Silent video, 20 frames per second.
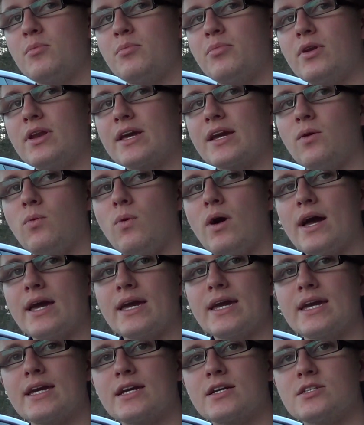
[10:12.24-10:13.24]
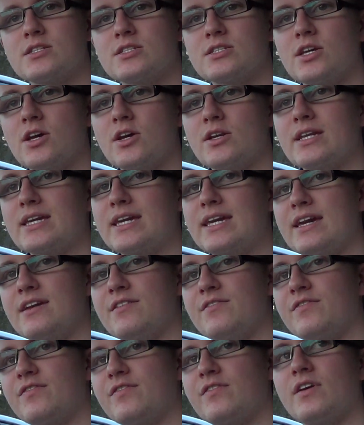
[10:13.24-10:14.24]
Pulling away, it could certainly
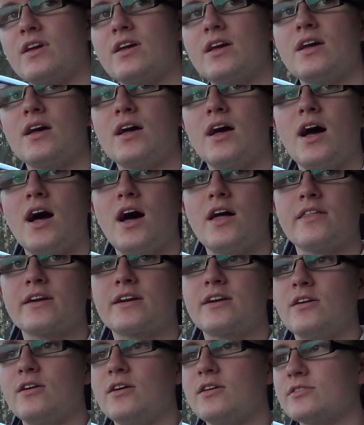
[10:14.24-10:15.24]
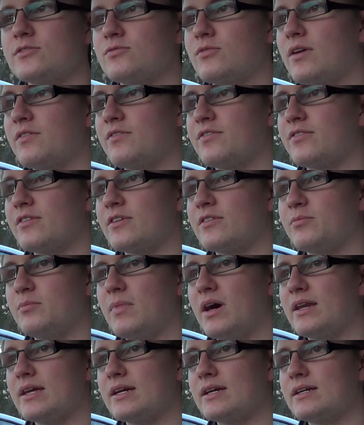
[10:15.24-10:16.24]
give other cars a run for its
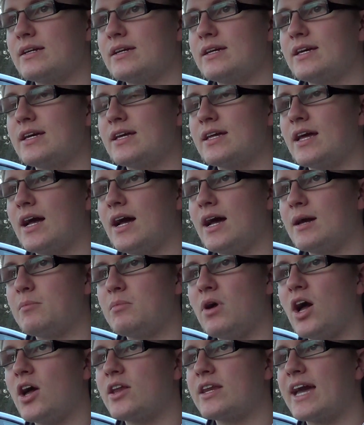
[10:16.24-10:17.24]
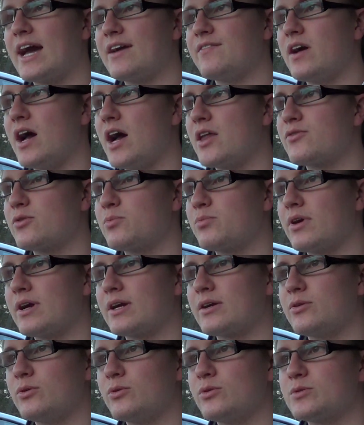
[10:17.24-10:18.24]
money. It might only have 100
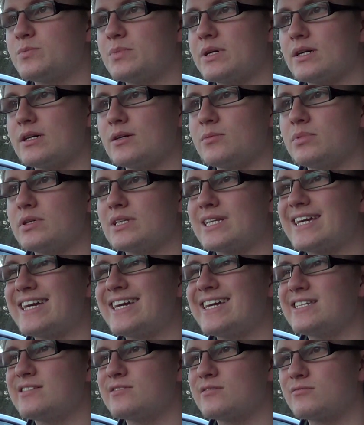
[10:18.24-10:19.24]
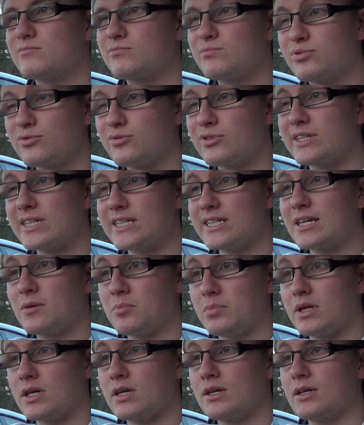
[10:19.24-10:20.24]
brake horsepower, but it is pretty
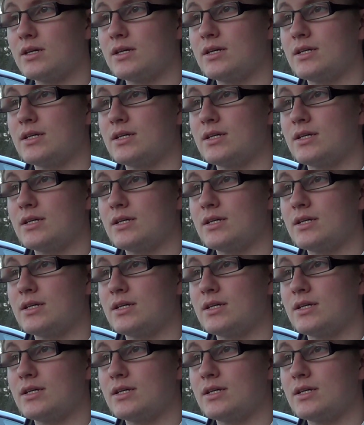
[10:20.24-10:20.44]
nippy.